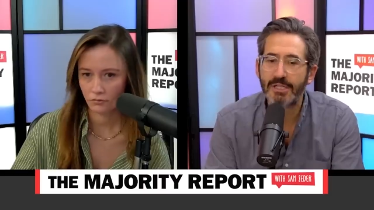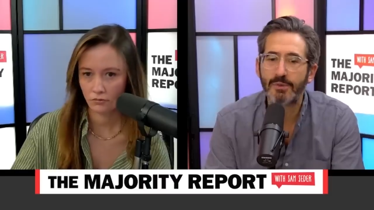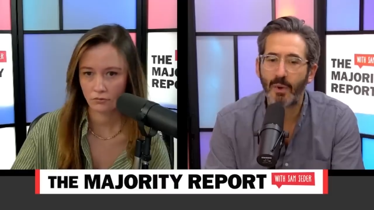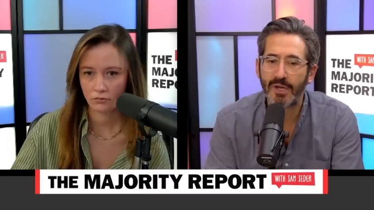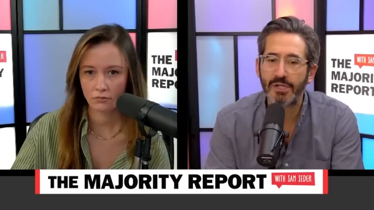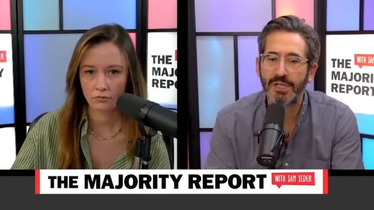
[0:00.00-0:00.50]

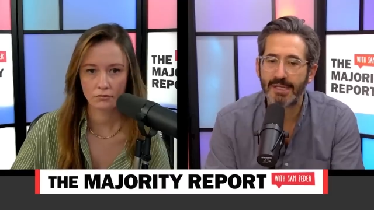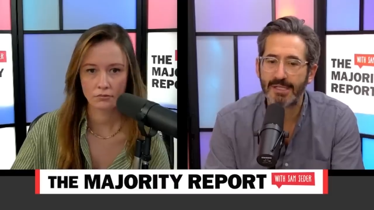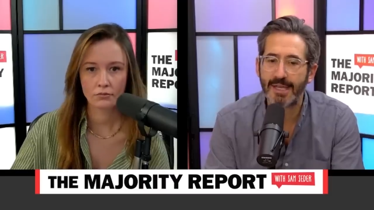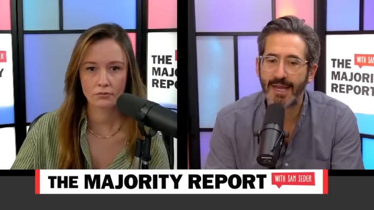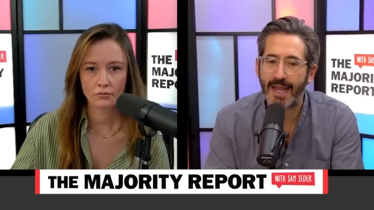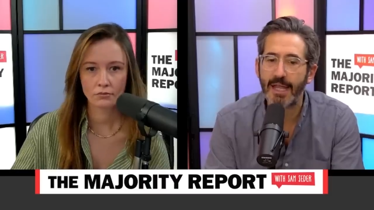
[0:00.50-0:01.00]
Speaker 1: is where she
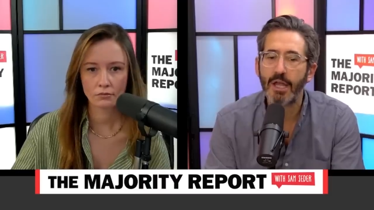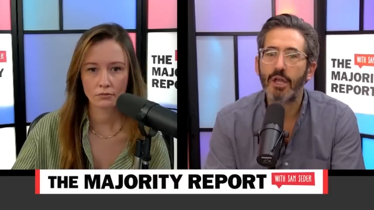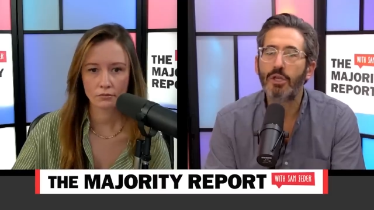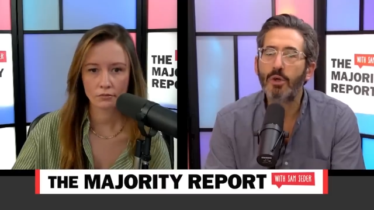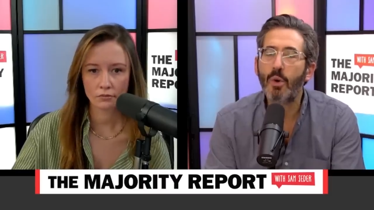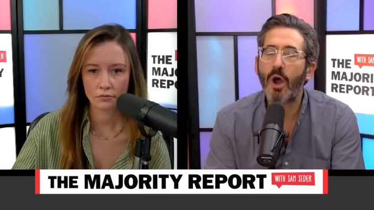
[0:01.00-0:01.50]
is today.
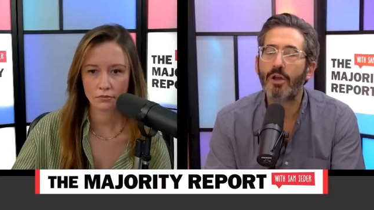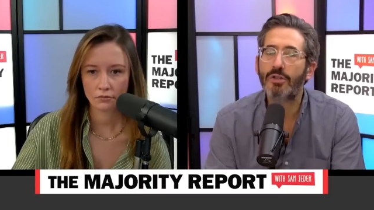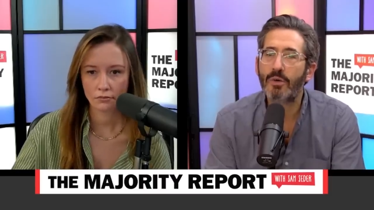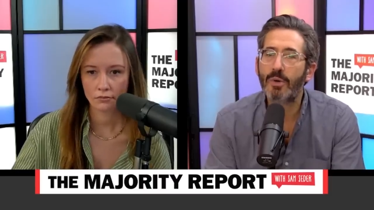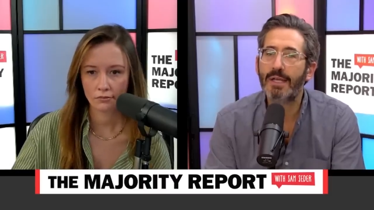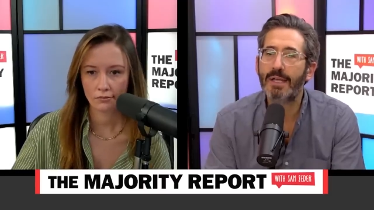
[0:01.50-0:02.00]
You are
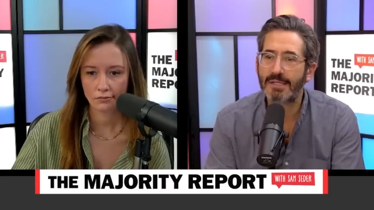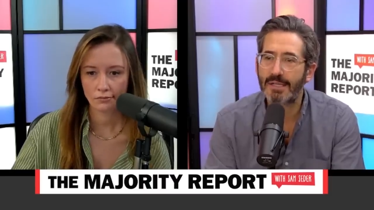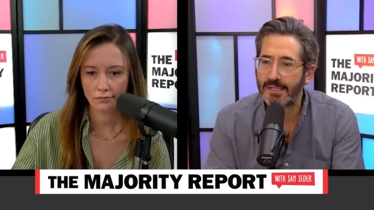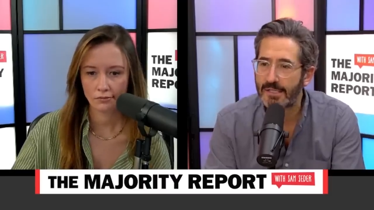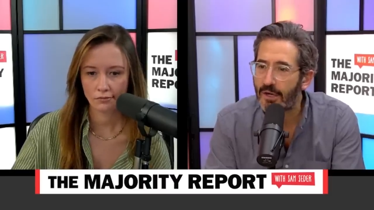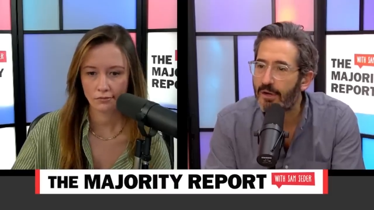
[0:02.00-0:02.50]
doing a
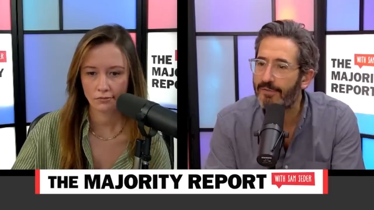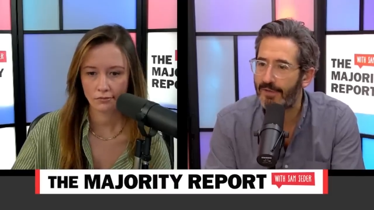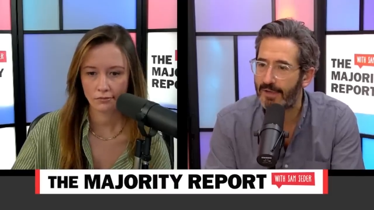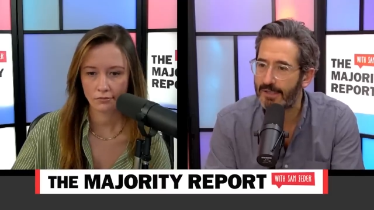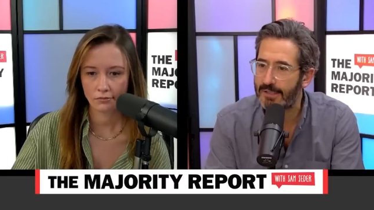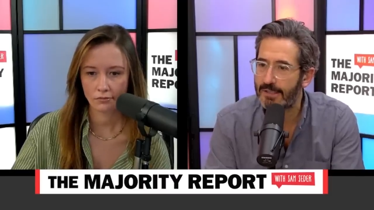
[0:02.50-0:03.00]

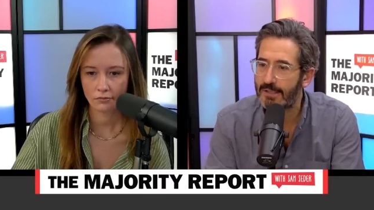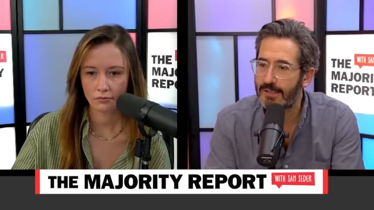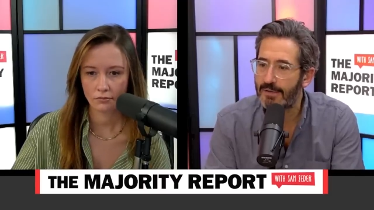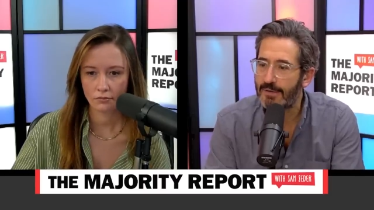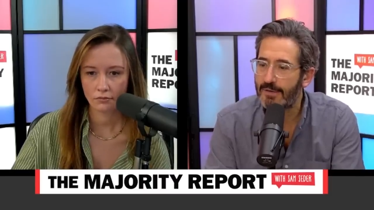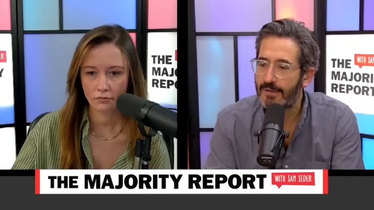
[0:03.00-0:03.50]
disservice
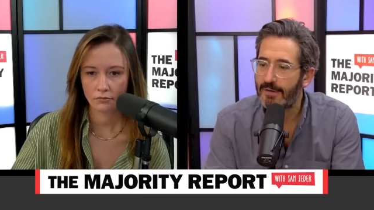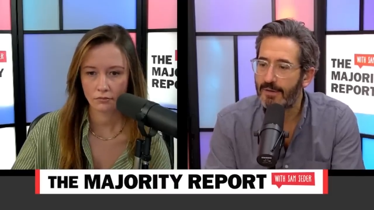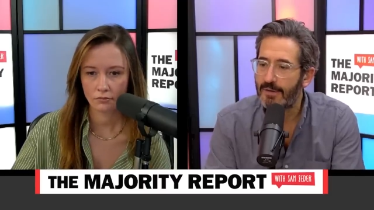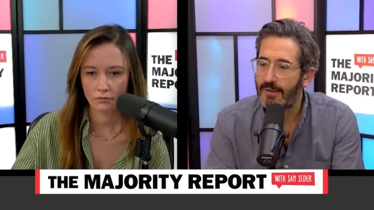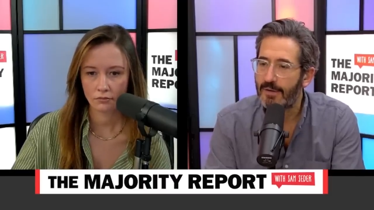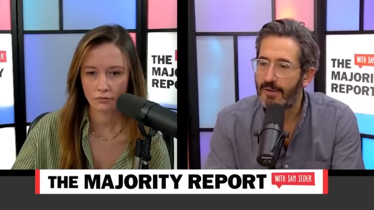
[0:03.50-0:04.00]

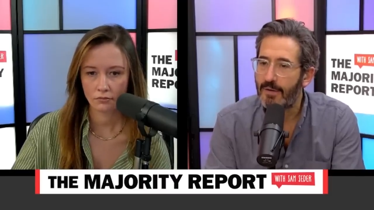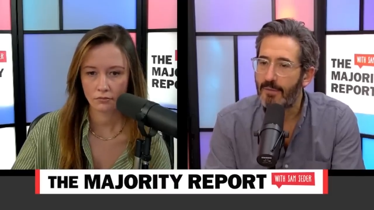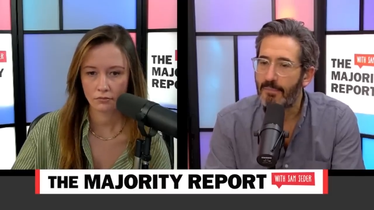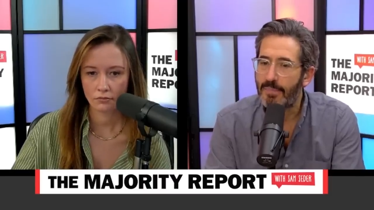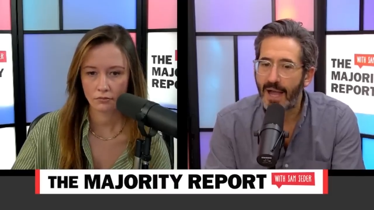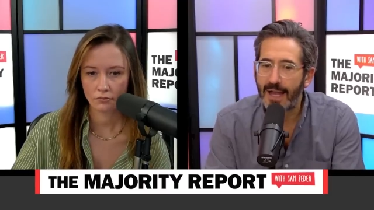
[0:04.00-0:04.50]

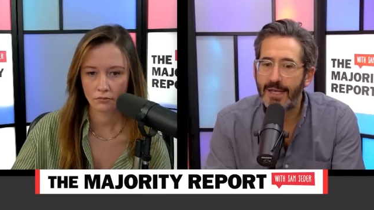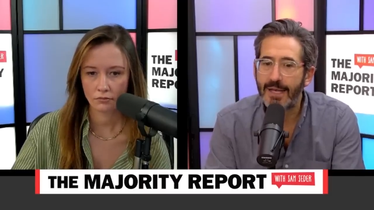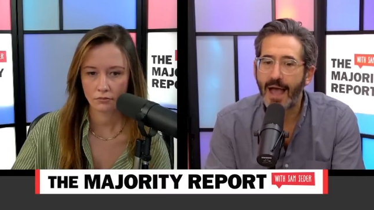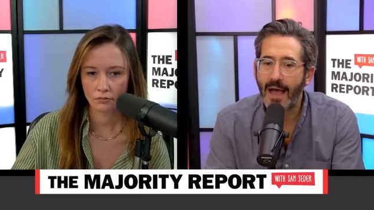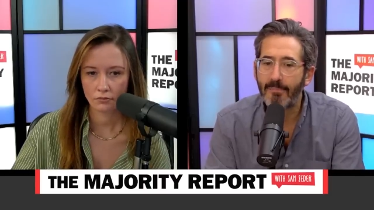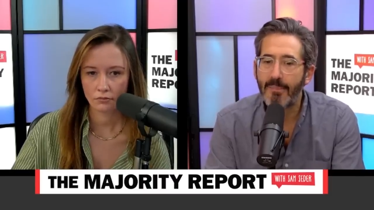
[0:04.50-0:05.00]
by
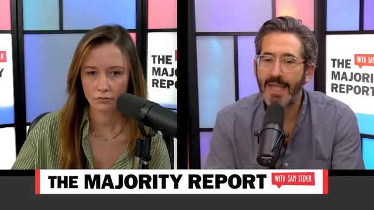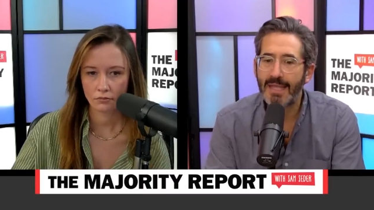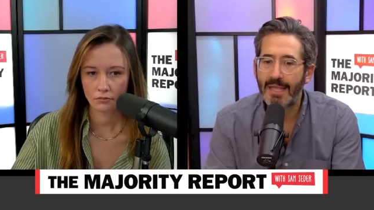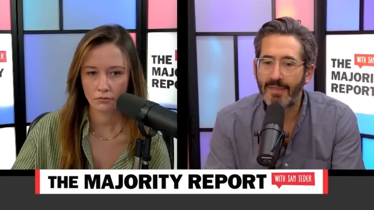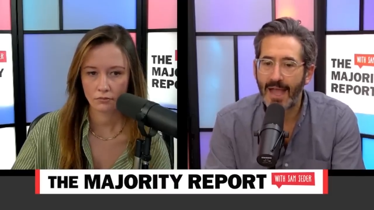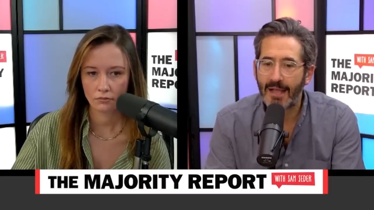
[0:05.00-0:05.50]
not
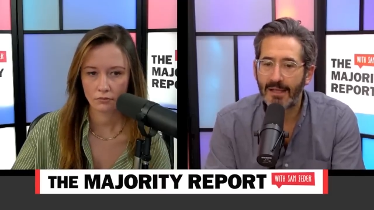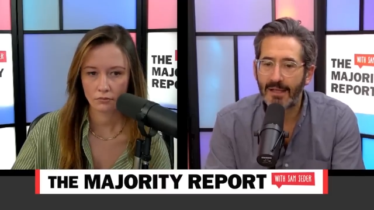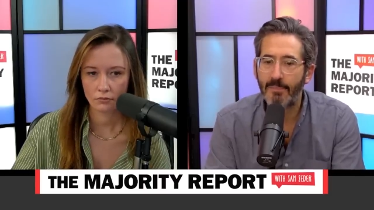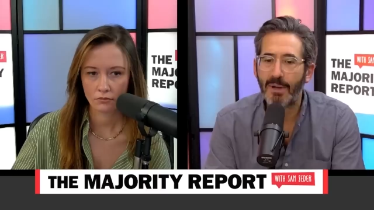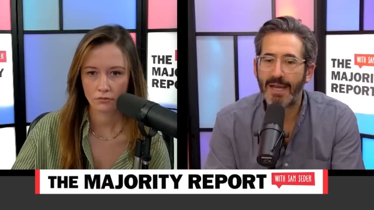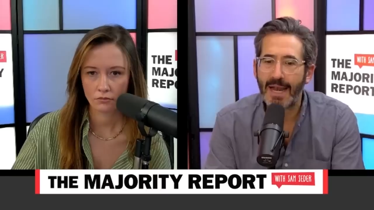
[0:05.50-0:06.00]
making that
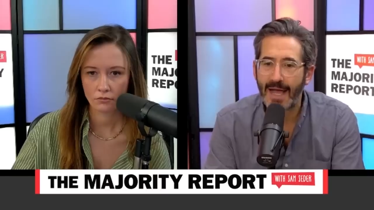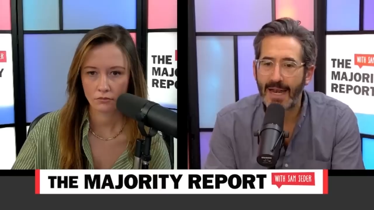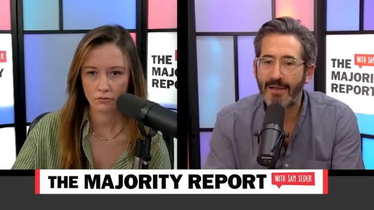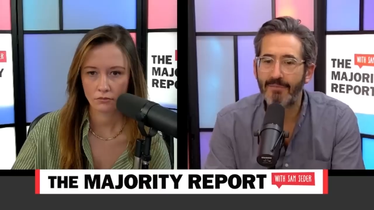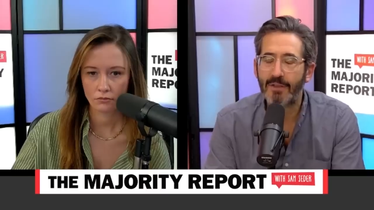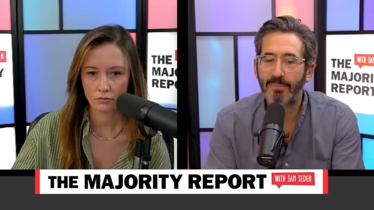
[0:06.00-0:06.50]
clear, by not
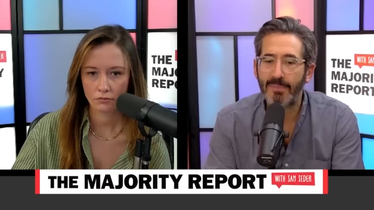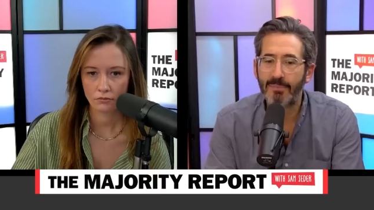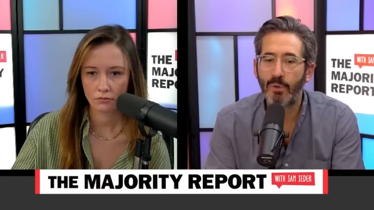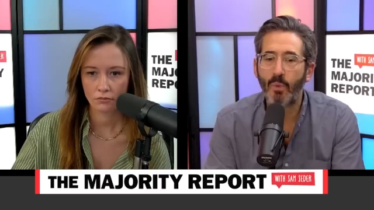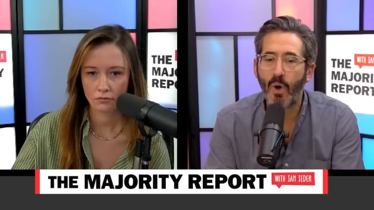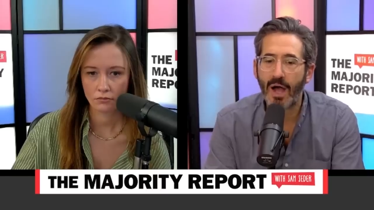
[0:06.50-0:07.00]
having the
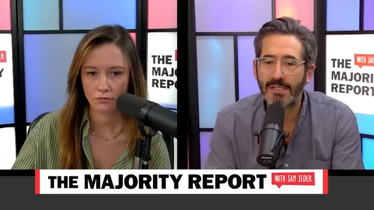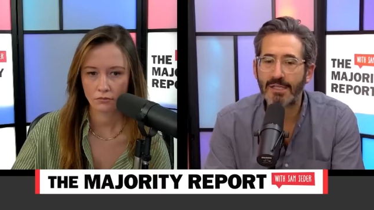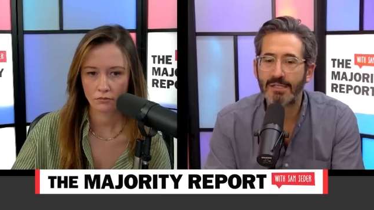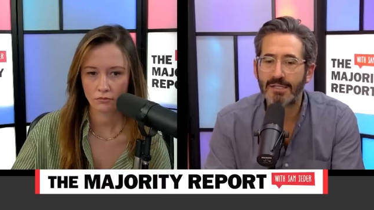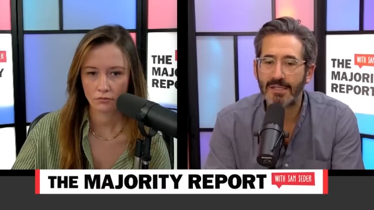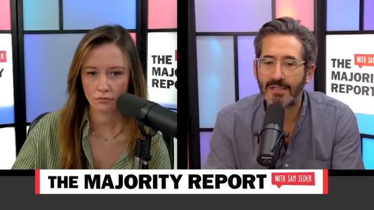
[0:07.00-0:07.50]
people who watch
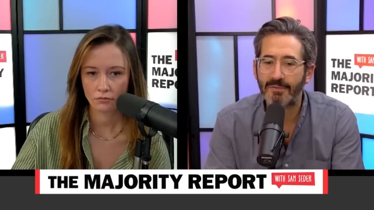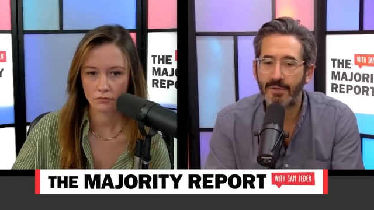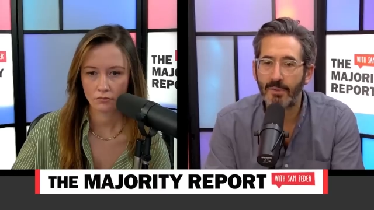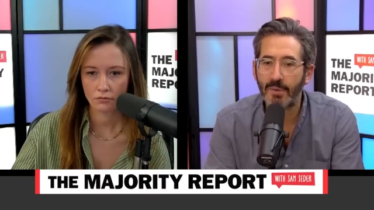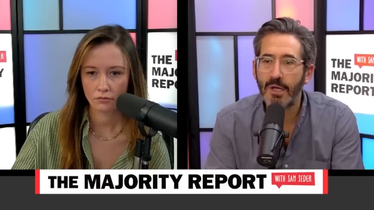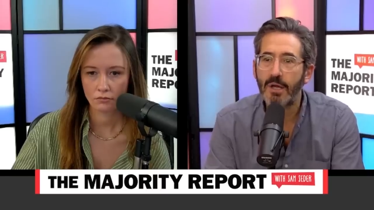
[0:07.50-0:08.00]
this
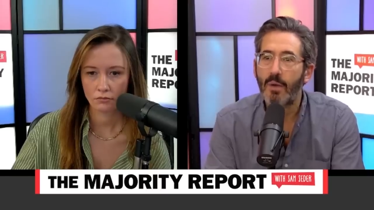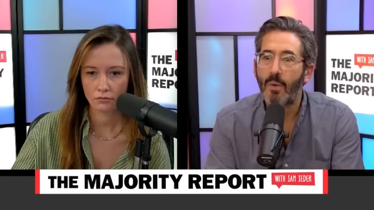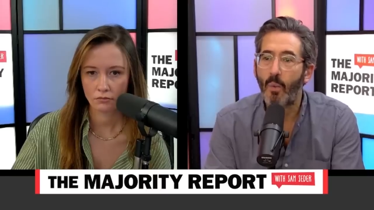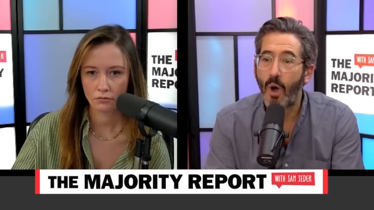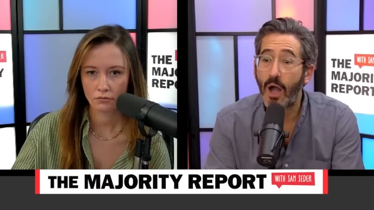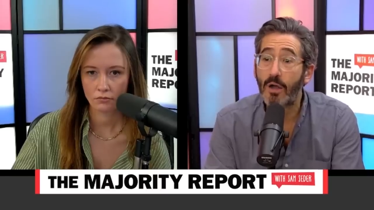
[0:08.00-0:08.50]
interview
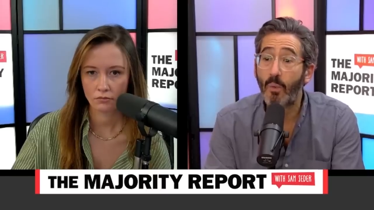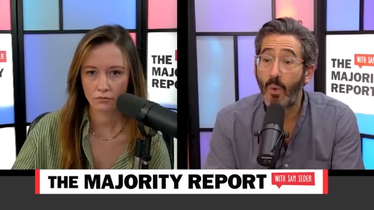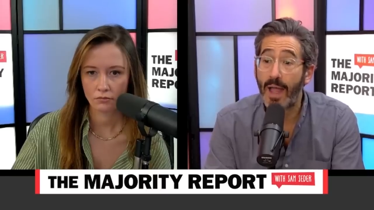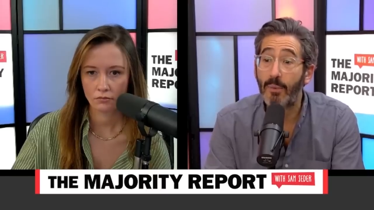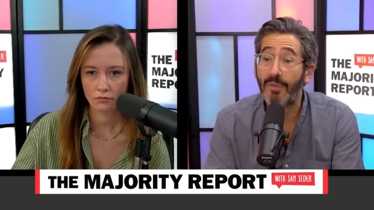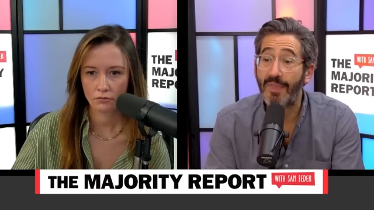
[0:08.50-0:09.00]
walk
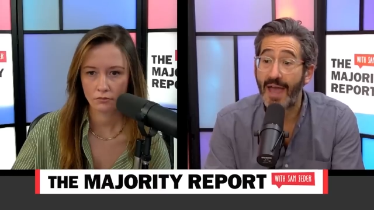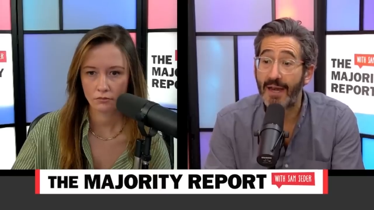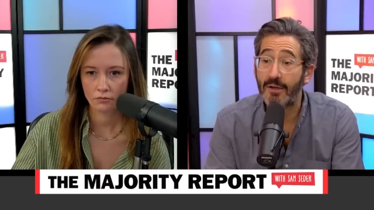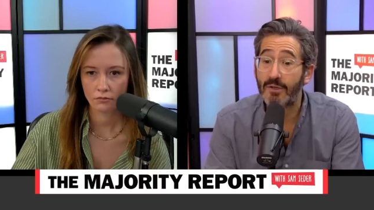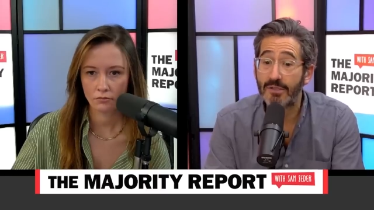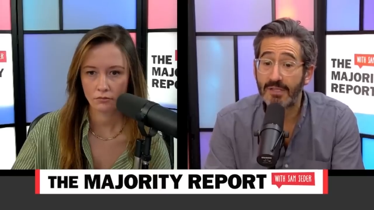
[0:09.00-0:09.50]
away with
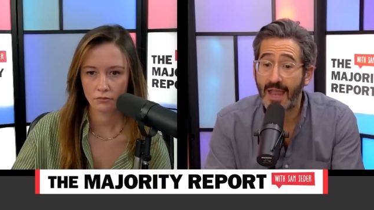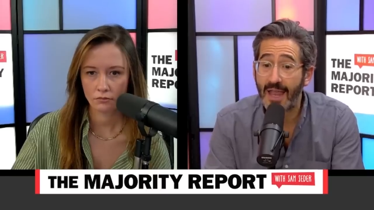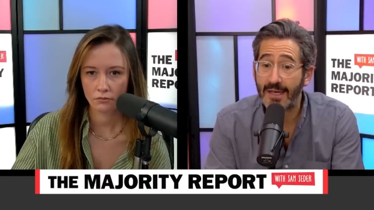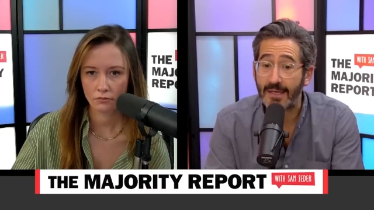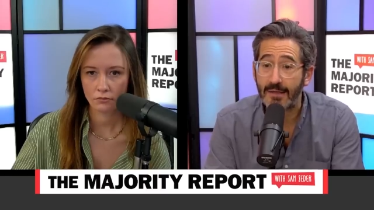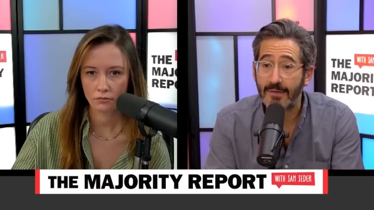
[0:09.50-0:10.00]
that
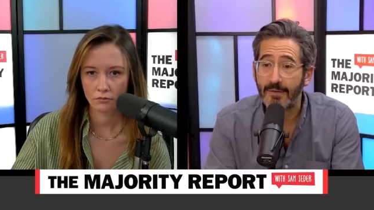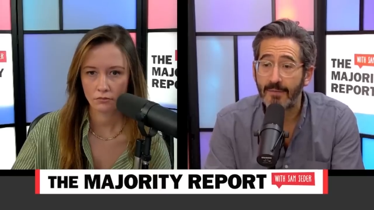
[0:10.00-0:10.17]
understanding.